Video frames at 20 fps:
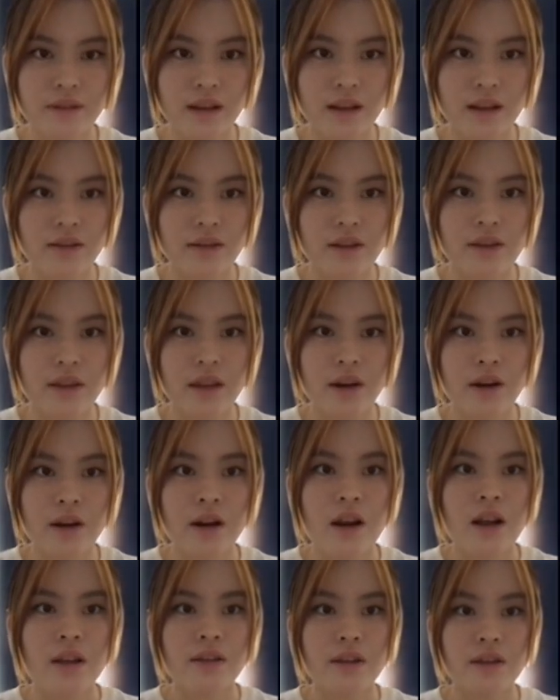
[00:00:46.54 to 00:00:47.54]
And the
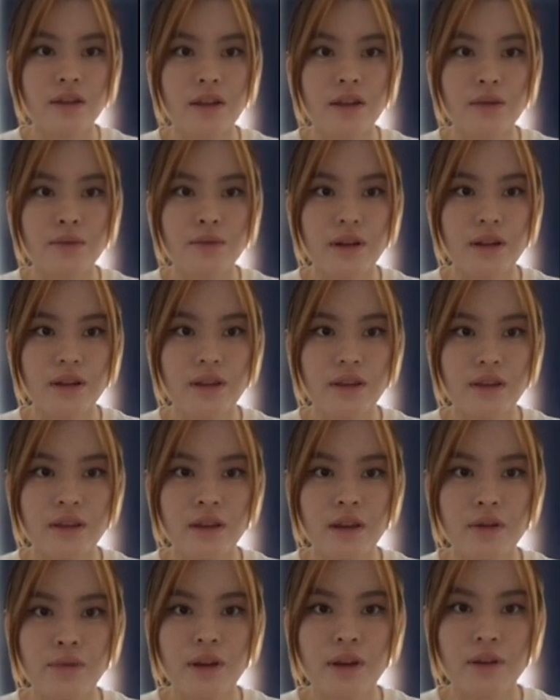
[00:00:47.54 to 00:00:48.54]

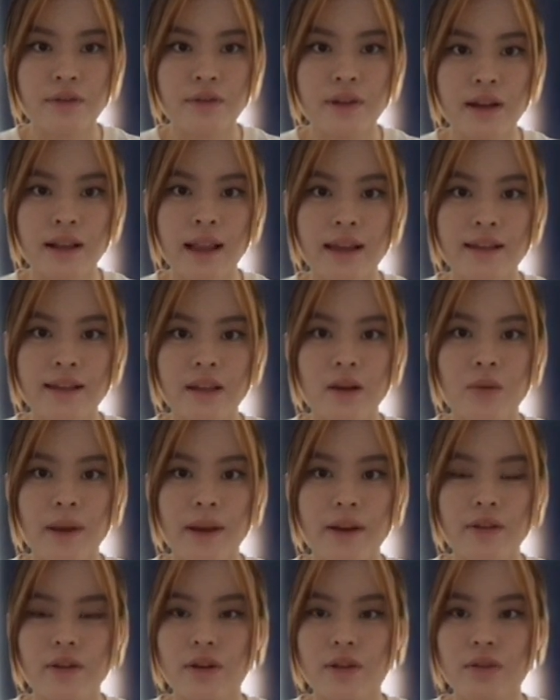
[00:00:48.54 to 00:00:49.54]
theory of the classical
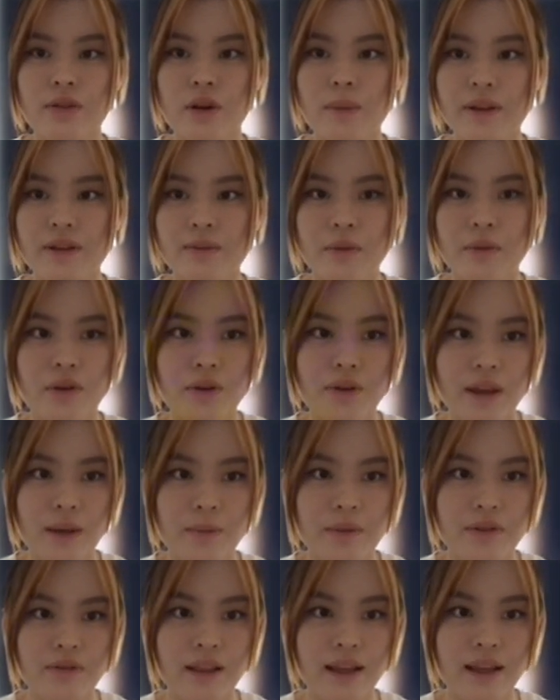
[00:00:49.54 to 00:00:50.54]
macroeconomics model can
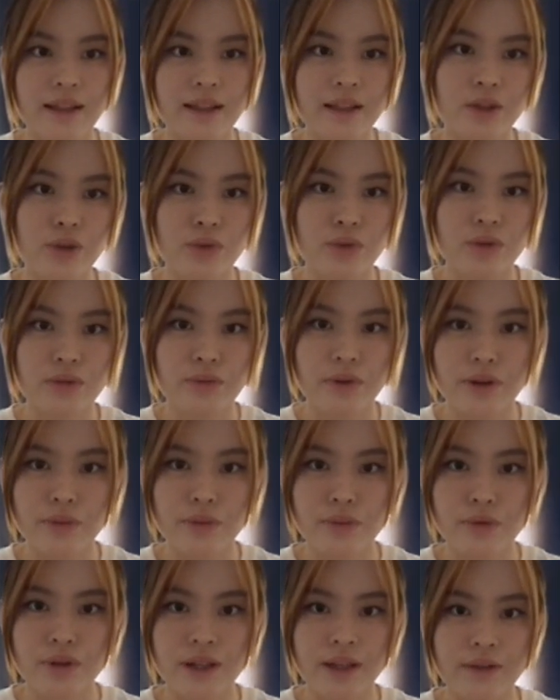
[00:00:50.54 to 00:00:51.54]
be related to the real
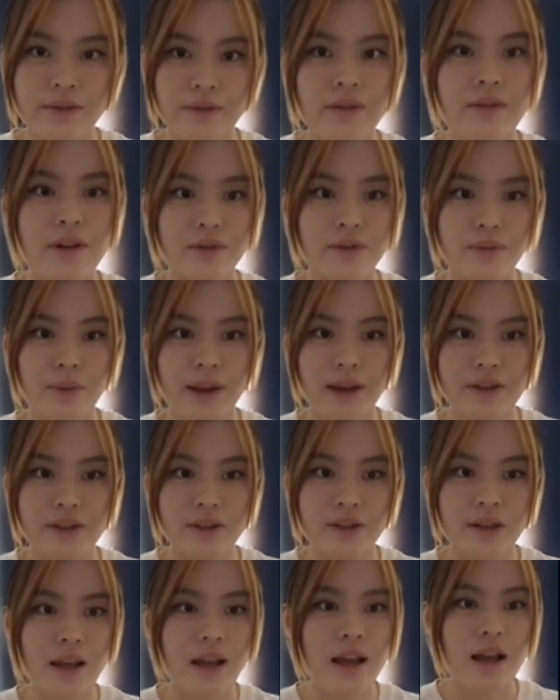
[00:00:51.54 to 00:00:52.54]
world in various
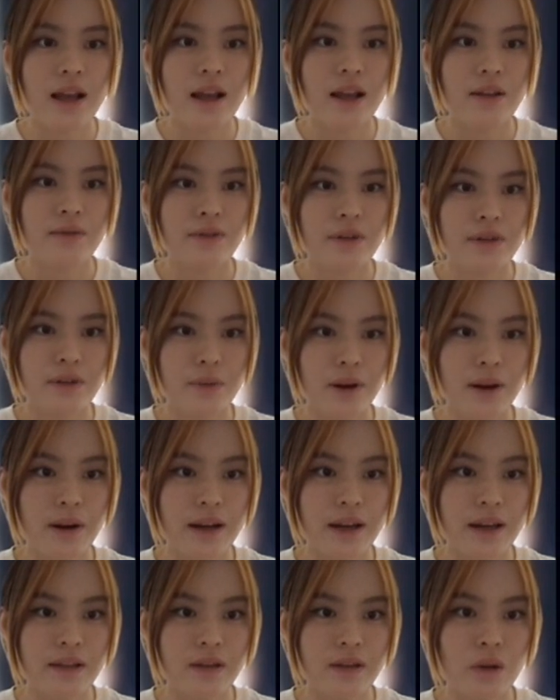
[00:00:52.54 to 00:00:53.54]
ways. First
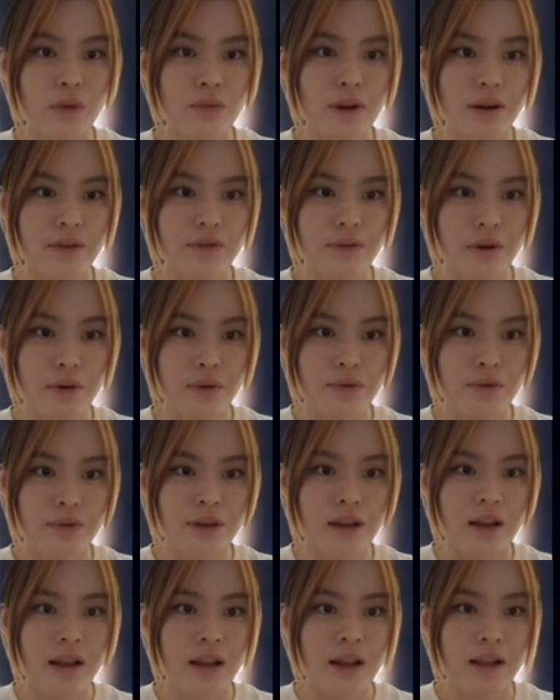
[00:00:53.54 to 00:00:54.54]
one is long-run growth,
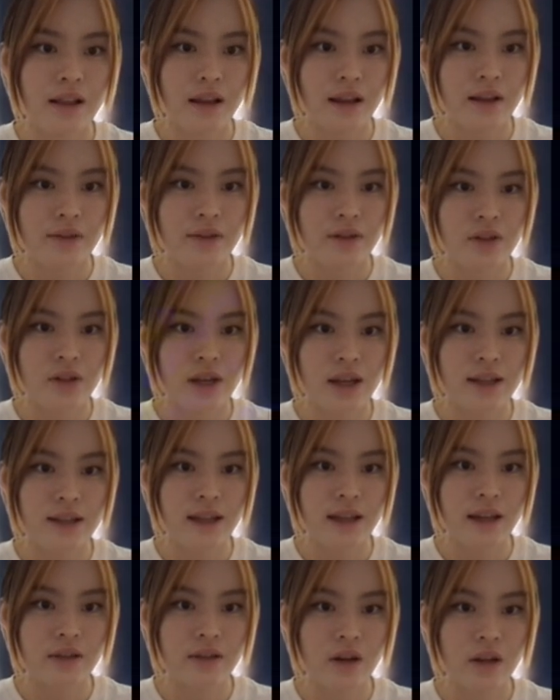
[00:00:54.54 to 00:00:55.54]
such as
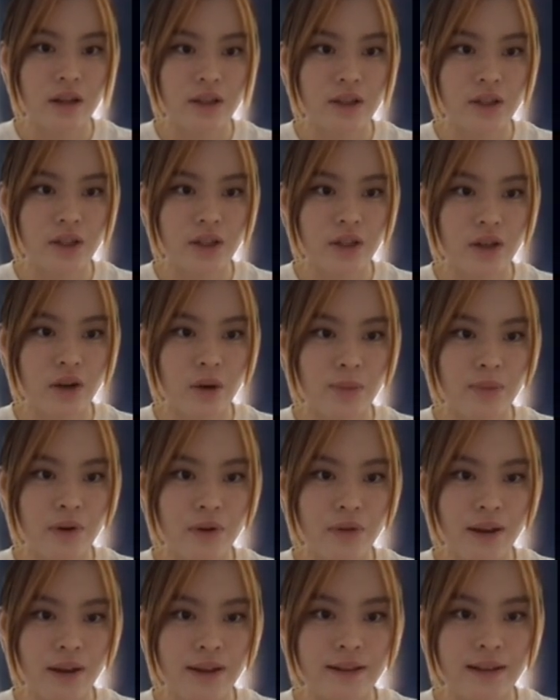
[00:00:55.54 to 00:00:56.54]
technological
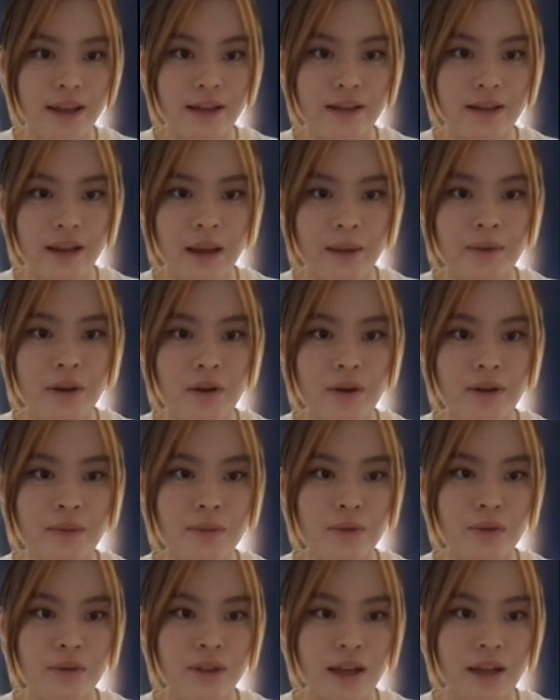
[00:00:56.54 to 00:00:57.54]
progress and capital
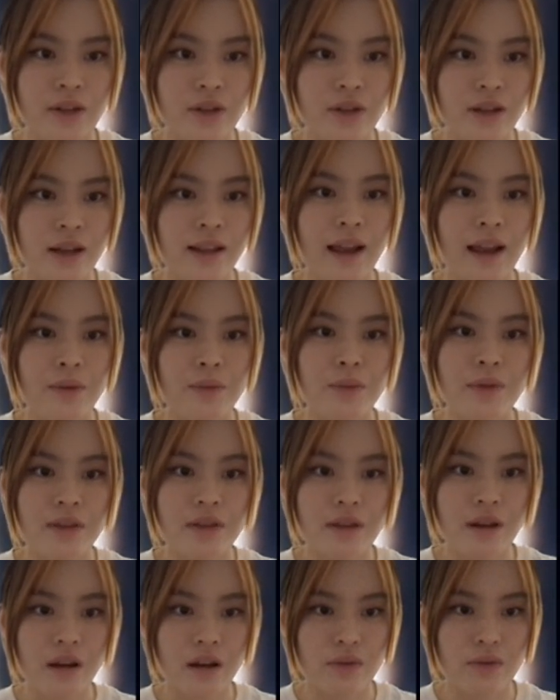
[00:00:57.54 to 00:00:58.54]
accumulation align
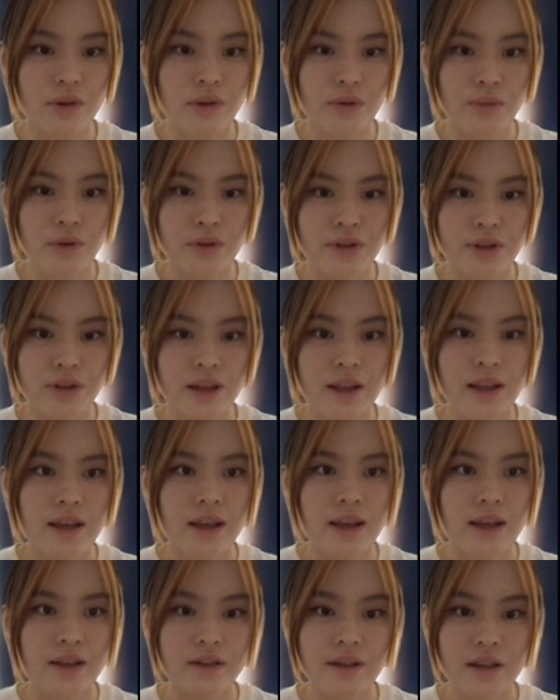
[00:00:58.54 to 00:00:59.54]
with real world.
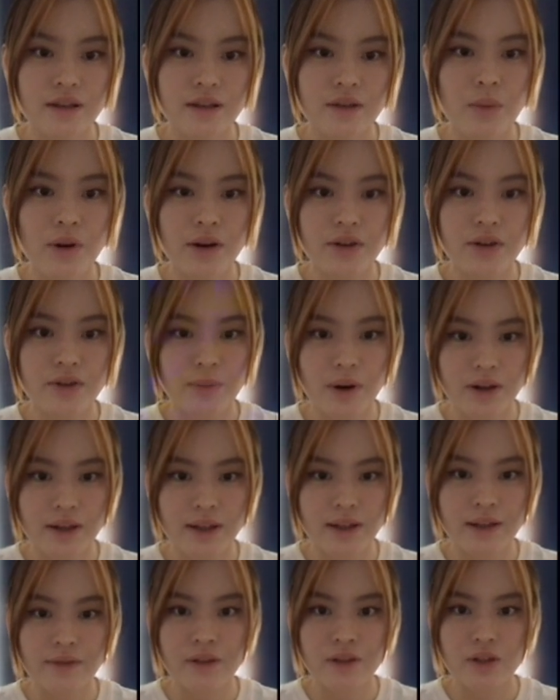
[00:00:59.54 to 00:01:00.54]
And the next one is
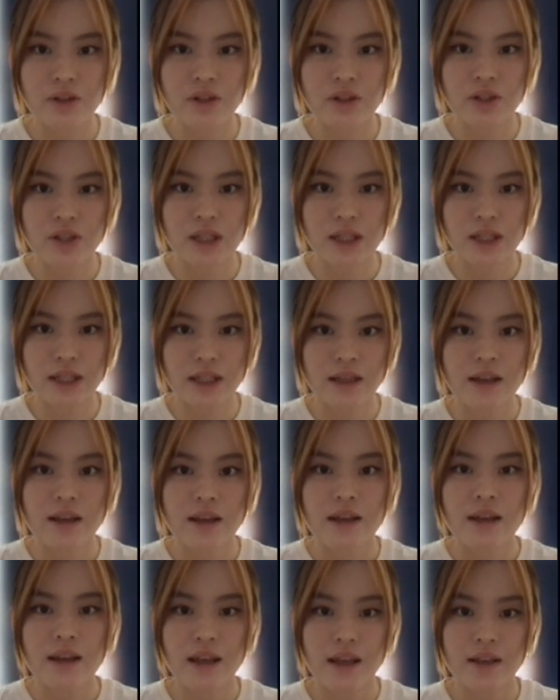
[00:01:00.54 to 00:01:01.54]
market efficiency
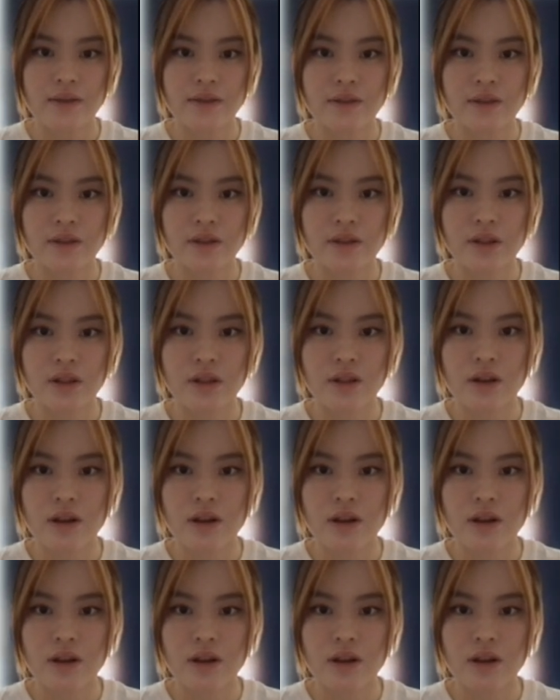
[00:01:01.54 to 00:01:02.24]
and